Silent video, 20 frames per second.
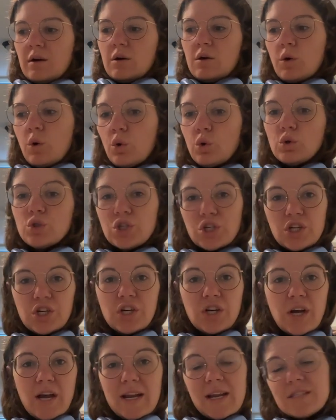
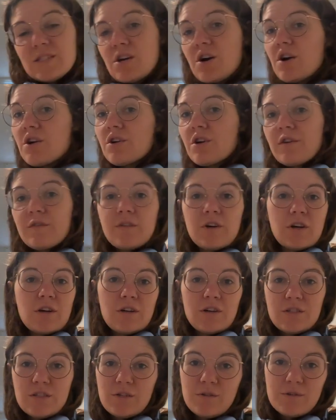older and it's harder for
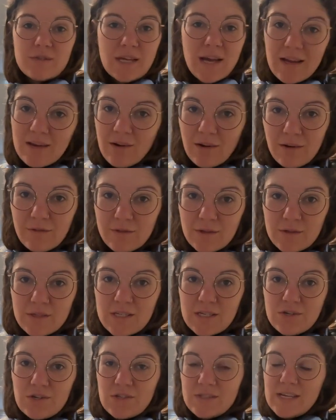her to sign all of those
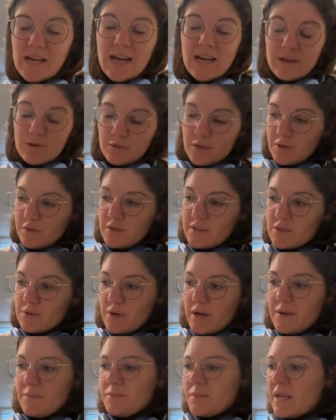editions. I don't know the
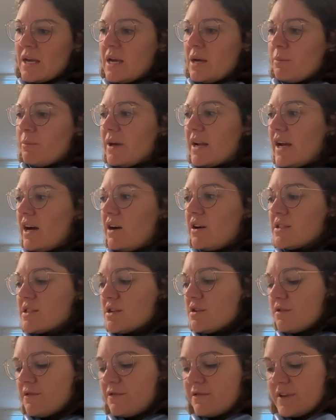story. But I
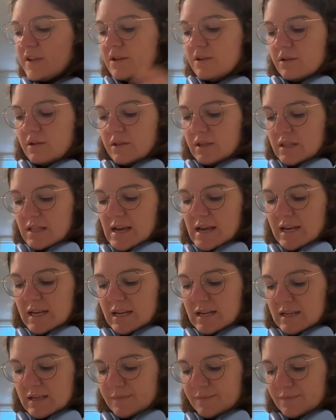also feel
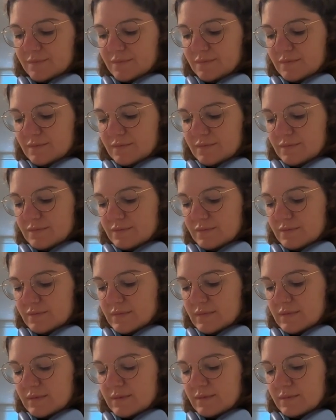like
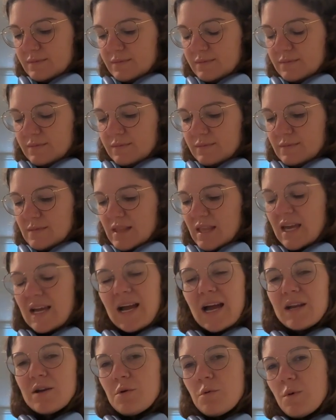I
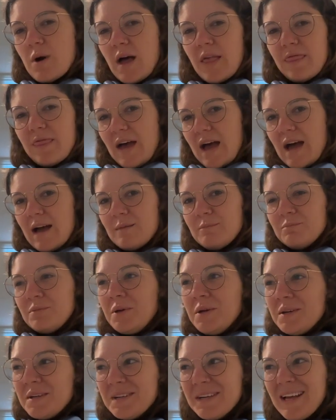don't want that.
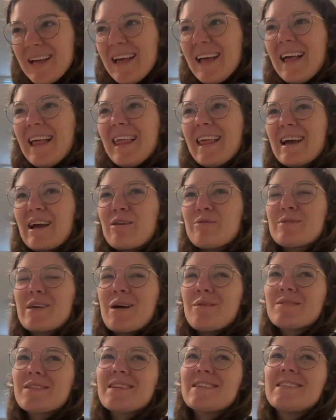Like I
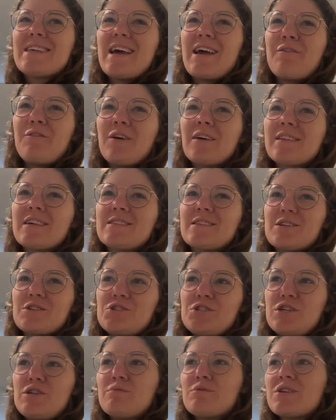was gonna say, I feel like that's like a
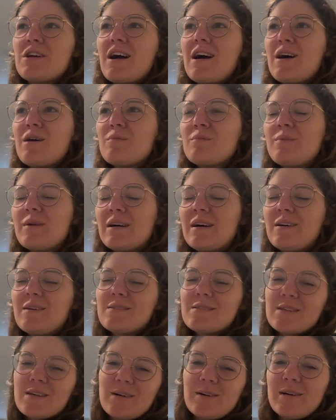cheap shot, but
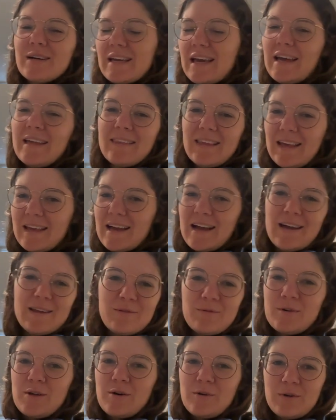also again, like I
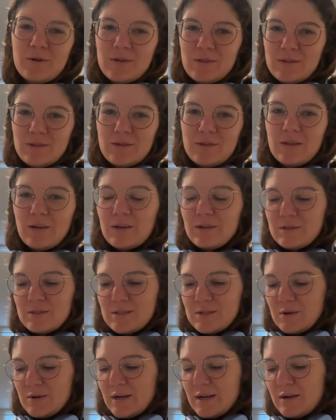don't know her
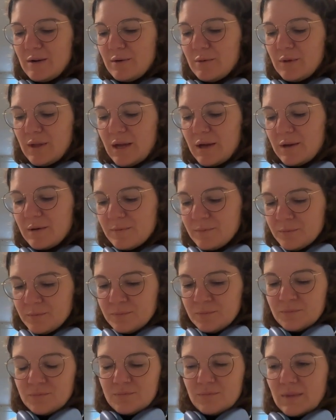story, or like
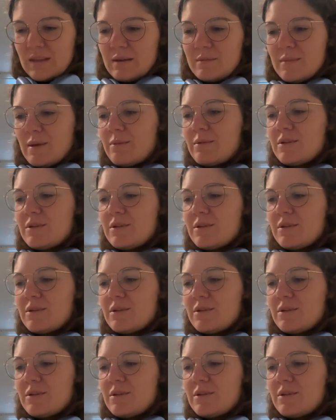maybe